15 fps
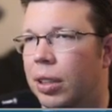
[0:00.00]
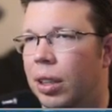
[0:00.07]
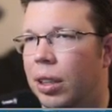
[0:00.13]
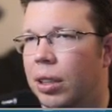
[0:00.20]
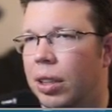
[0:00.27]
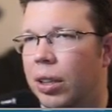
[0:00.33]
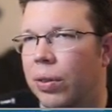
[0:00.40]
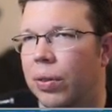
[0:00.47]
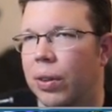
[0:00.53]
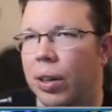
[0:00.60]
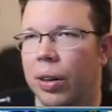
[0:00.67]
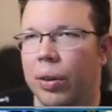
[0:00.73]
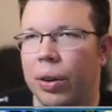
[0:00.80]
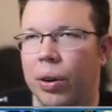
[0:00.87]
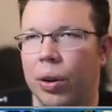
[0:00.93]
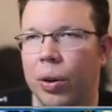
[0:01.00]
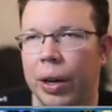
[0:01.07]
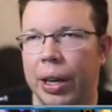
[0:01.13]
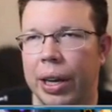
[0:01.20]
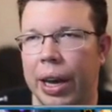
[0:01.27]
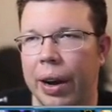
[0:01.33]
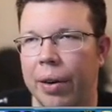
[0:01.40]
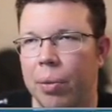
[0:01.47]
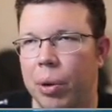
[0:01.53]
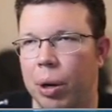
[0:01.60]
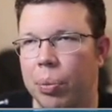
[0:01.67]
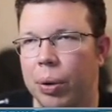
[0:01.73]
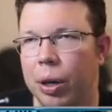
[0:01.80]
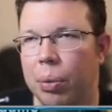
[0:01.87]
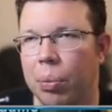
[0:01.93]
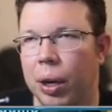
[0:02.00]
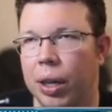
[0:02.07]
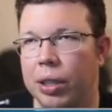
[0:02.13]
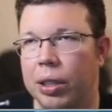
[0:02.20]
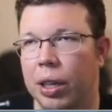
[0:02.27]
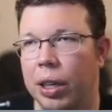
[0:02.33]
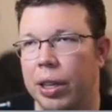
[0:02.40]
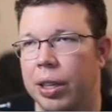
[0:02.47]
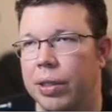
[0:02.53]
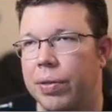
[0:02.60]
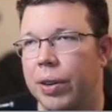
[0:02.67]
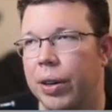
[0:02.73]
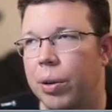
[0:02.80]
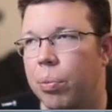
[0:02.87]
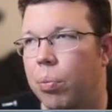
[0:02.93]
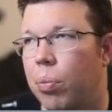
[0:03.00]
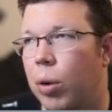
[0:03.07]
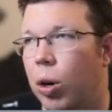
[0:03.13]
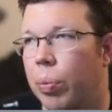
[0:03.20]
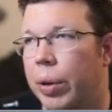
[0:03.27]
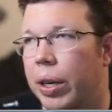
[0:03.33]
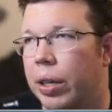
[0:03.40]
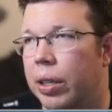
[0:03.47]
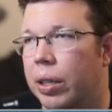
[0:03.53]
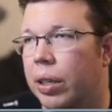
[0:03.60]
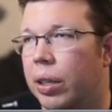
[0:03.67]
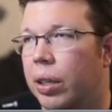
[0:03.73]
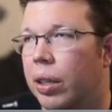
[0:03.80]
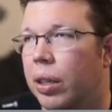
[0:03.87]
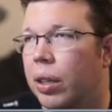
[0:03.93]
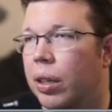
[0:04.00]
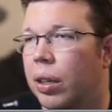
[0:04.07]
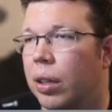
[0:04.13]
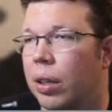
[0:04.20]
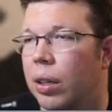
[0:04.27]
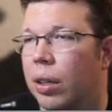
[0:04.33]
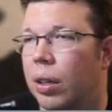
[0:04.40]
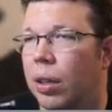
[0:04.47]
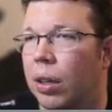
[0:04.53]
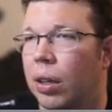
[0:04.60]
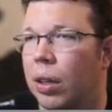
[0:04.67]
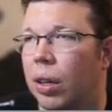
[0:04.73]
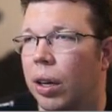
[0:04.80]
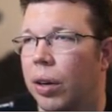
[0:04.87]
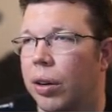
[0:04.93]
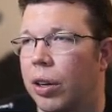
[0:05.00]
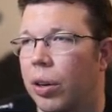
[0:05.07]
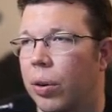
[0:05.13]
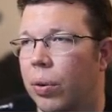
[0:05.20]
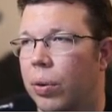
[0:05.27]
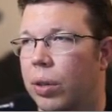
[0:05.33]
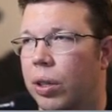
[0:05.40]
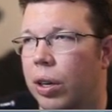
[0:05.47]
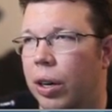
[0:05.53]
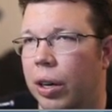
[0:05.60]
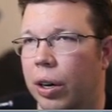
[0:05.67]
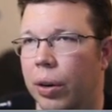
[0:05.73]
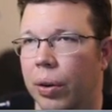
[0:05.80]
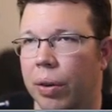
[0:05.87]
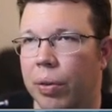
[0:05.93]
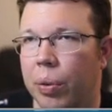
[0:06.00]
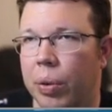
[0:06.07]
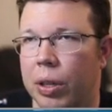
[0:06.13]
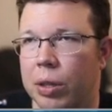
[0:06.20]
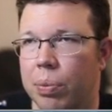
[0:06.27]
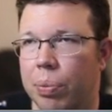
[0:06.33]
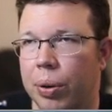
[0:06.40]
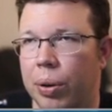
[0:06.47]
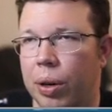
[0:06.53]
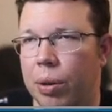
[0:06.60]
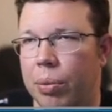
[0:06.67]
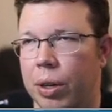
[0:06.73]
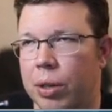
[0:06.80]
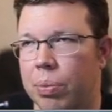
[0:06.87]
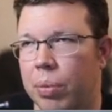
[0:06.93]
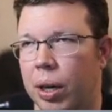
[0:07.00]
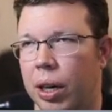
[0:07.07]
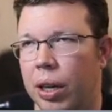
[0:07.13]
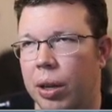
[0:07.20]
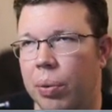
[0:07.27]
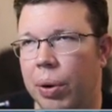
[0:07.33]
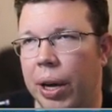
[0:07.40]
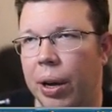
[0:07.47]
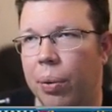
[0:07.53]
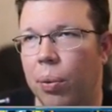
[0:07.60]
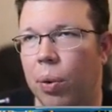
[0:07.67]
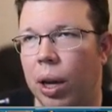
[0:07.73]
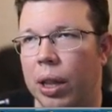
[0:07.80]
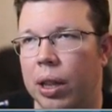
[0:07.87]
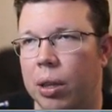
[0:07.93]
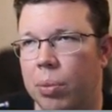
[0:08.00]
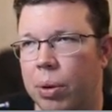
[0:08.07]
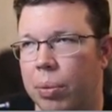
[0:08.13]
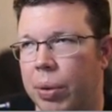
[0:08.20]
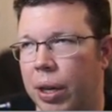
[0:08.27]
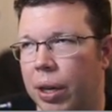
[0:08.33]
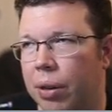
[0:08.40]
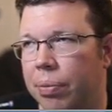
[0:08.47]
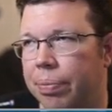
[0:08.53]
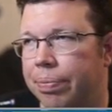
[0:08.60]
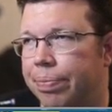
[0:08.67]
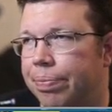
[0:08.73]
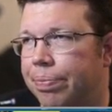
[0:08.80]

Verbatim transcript: Thing is, I don't I don't know who I care about putting mods on this very moment. I don't know. Everyone's pretty much modded the way I want them to be.